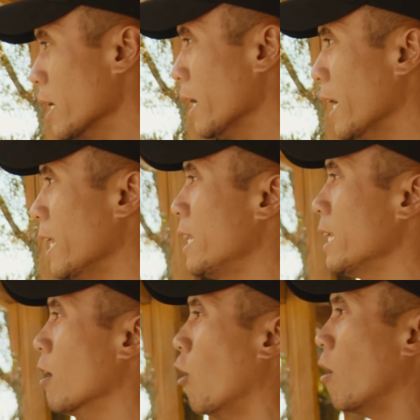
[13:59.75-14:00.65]
In
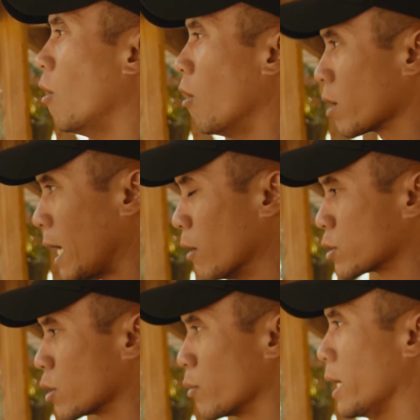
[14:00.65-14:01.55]
the
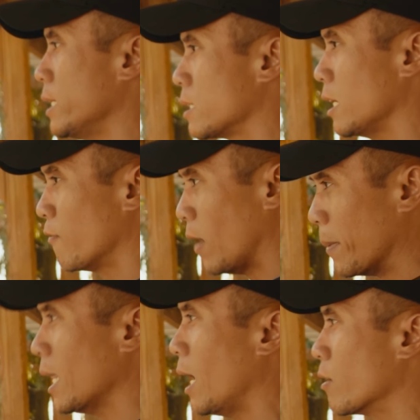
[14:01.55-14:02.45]
outdoor range, if
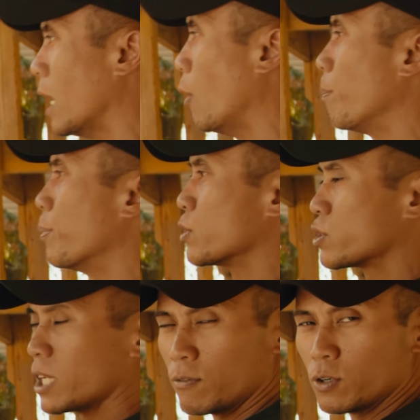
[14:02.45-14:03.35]
allowed, I will put
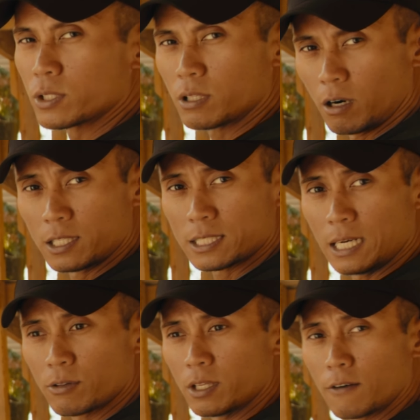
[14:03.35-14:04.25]
several targets
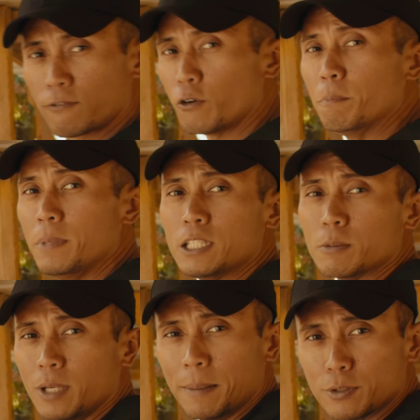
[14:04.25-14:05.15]
out there for me to
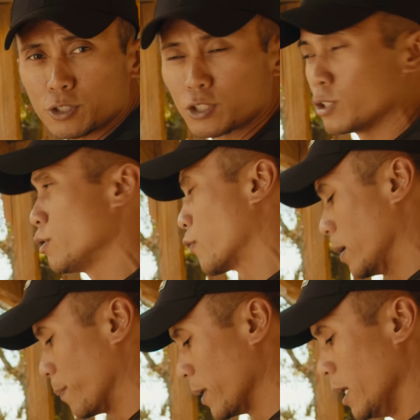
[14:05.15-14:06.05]
be able to shoot
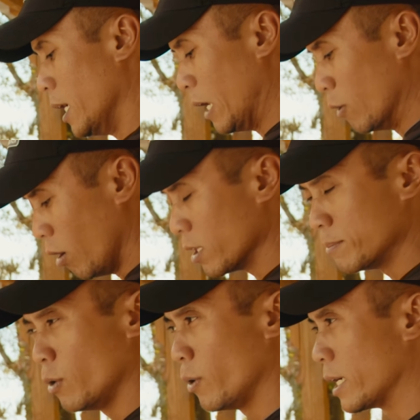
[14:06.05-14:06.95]
from. And all I'm
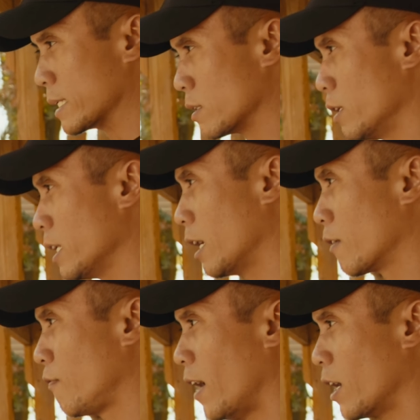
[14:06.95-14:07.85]
doing is learning how to
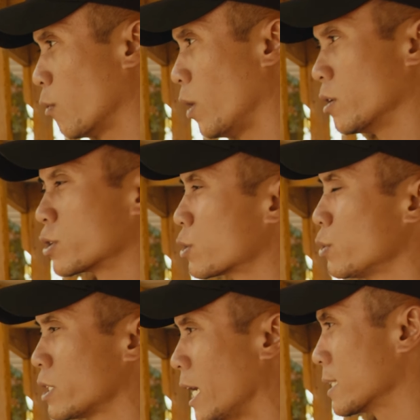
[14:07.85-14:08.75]
fire 1 or 2
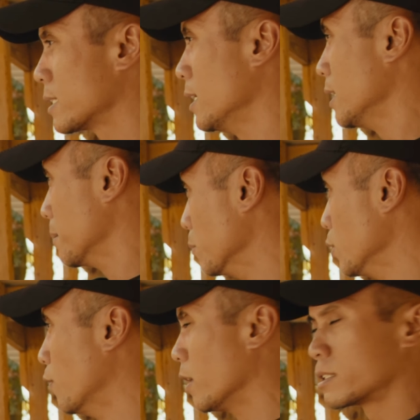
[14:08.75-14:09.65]
shots,
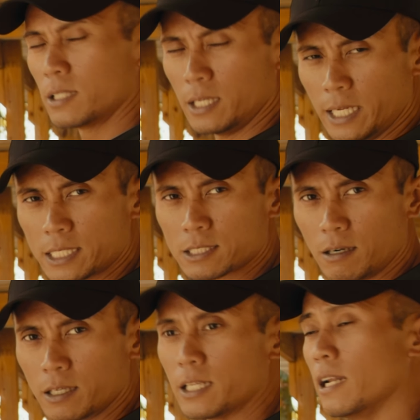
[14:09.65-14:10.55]
move on to the next
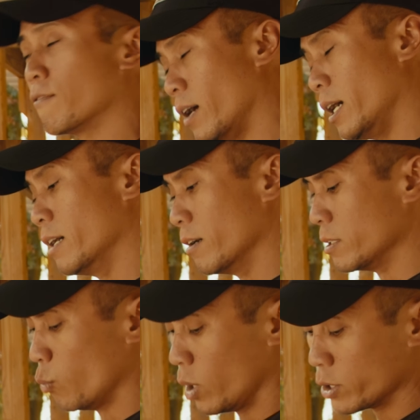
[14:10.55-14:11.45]
target and fire
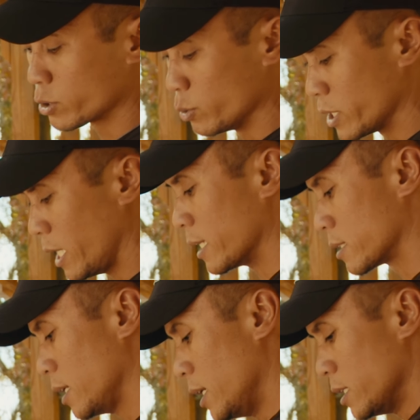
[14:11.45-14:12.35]
on 1 or 2
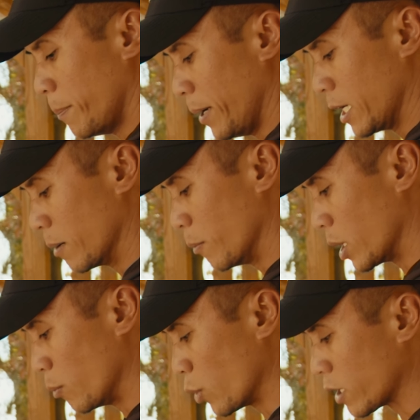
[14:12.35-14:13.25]
shots, depending on what
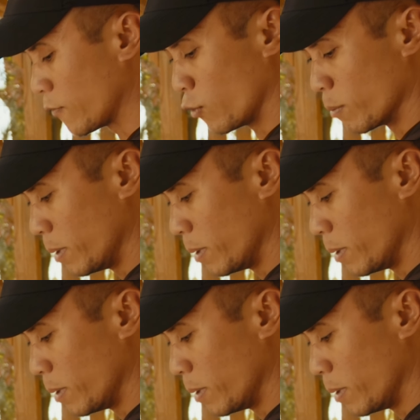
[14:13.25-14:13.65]
I'm working for.